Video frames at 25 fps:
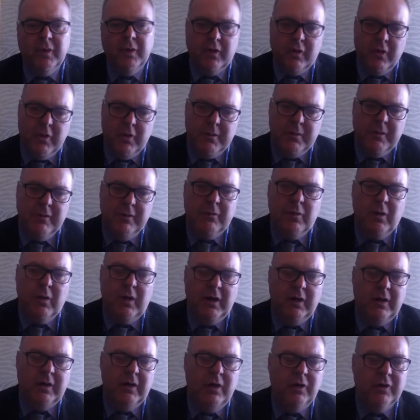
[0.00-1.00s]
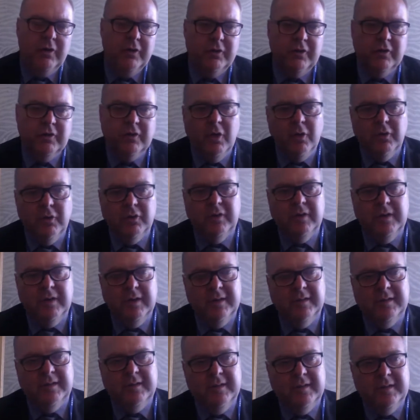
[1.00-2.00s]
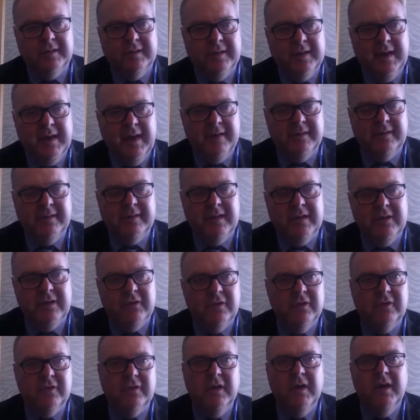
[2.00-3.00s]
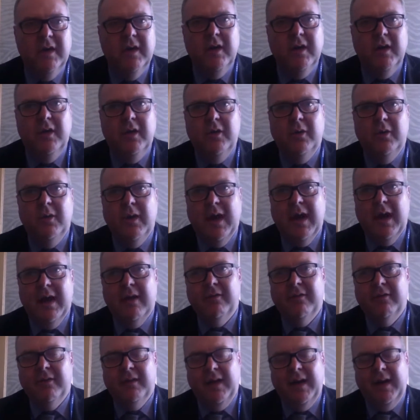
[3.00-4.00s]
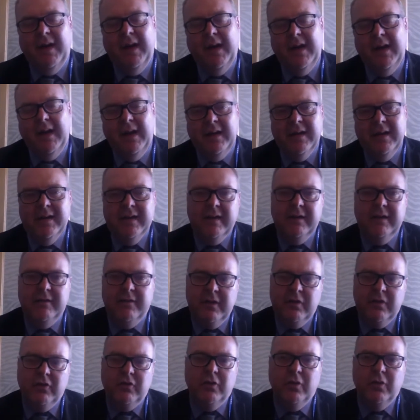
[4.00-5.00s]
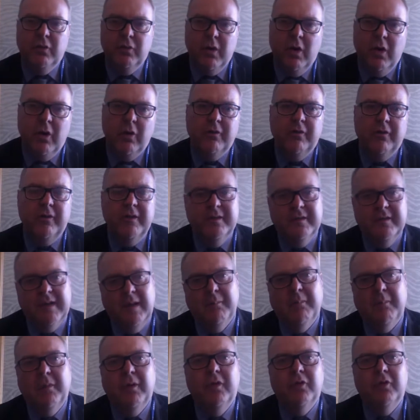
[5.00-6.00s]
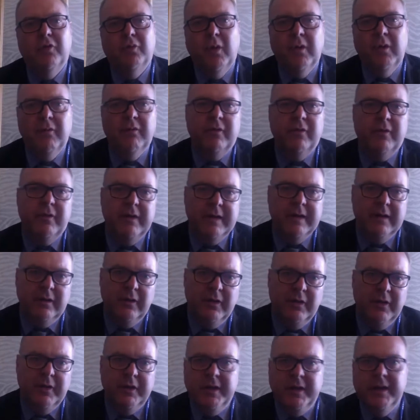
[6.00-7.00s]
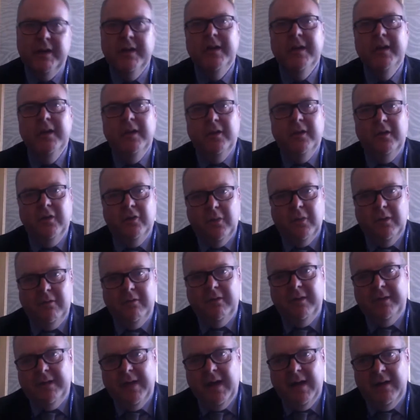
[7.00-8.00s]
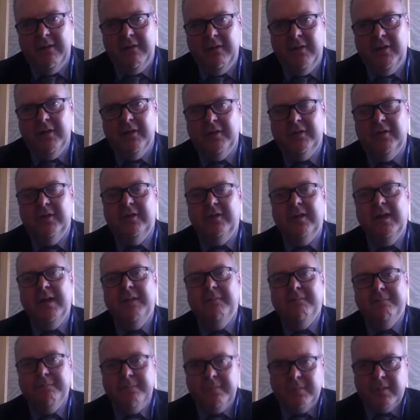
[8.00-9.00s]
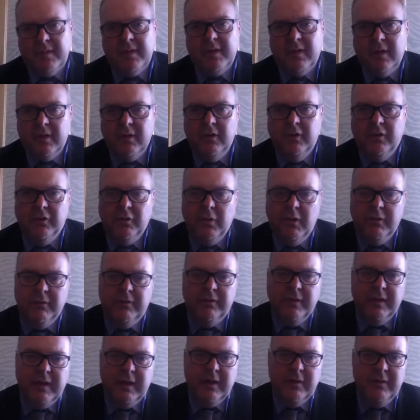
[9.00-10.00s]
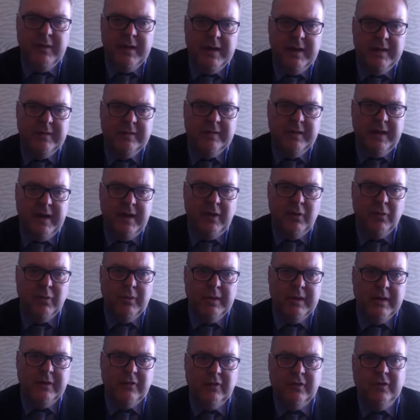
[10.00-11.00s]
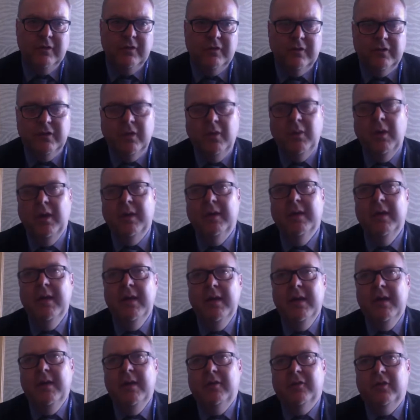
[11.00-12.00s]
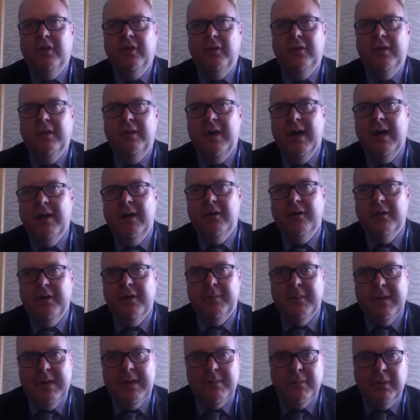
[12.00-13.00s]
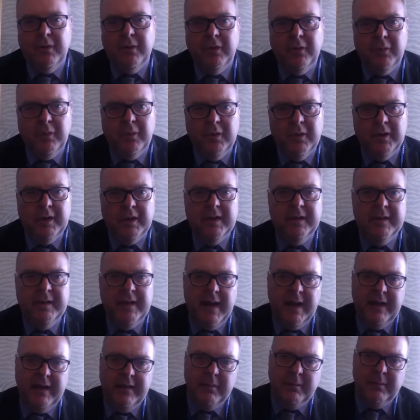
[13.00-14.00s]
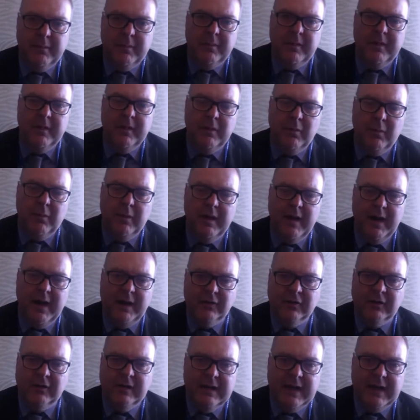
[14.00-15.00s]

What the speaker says: a group of what are called associate assistant head teachers who have an individual role. For example, there's one for e-learning, there's one for diversity, there's one for careers and outreach and so on. So there are other people that work in there, and we're actually